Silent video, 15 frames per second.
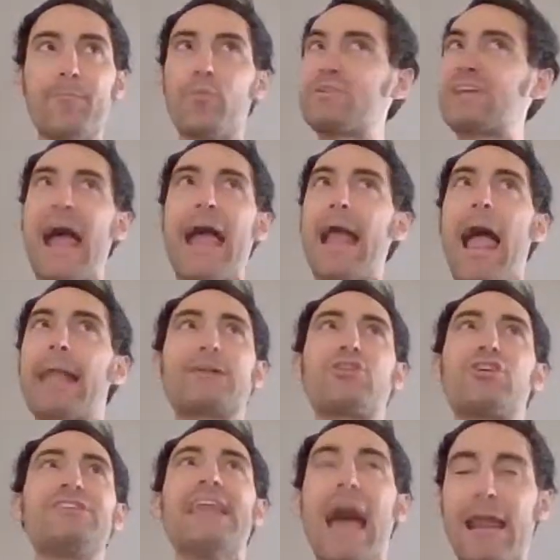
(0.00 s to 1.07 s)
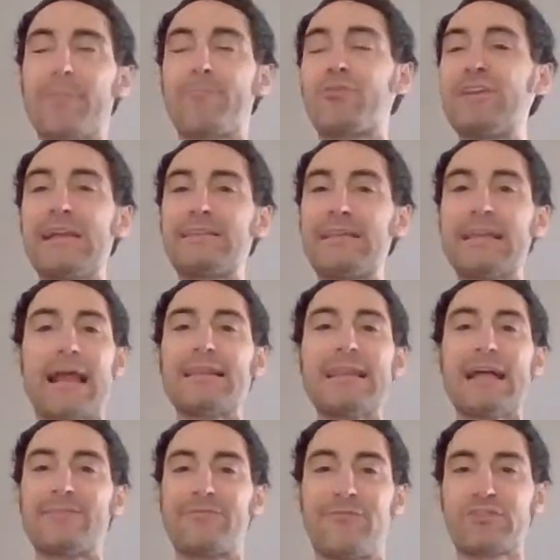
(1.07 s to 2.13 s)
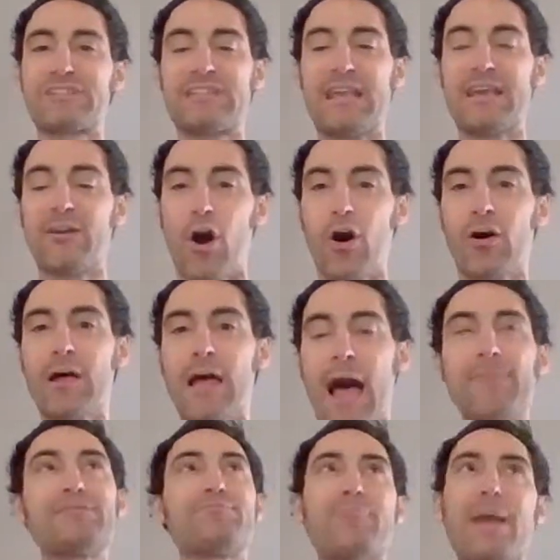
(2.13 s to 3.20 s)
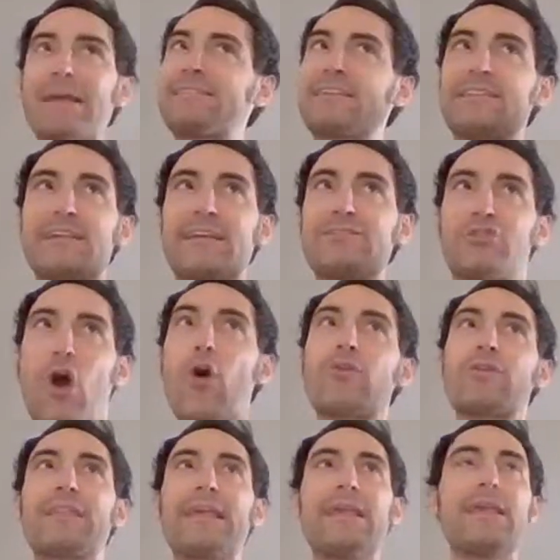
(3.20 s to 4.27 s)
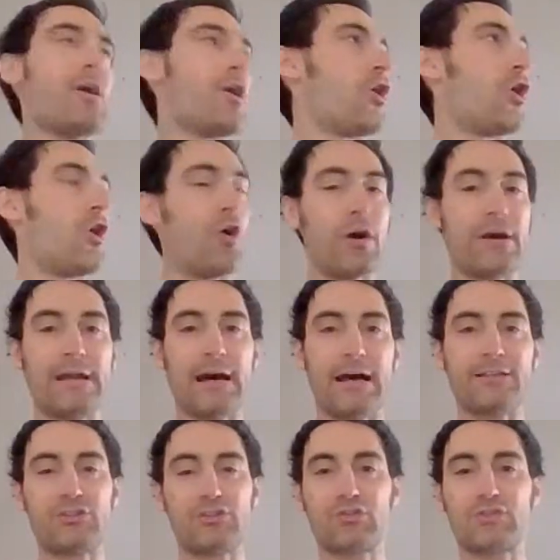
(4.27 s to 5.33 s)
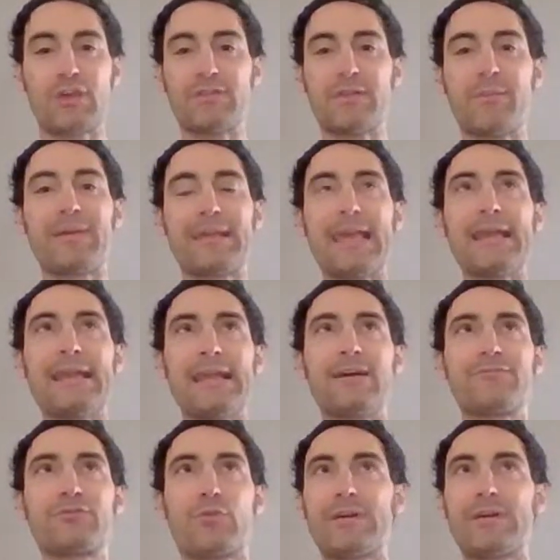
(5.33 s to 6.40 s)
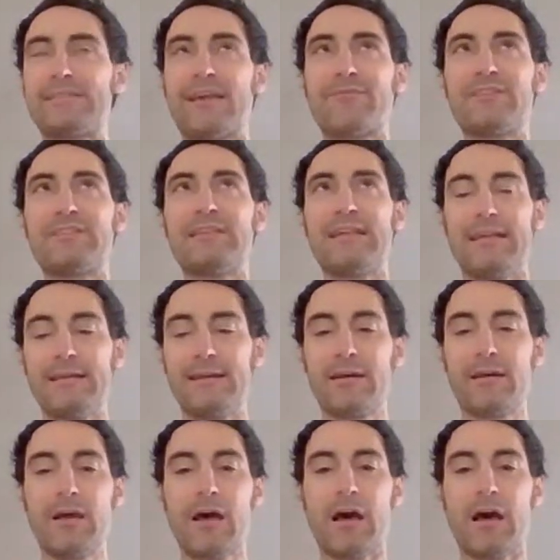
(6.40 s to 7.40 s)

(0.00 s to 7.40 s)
which I could not have predicted. I did not foresee at all. I was basing it totally on the beginning of 2017.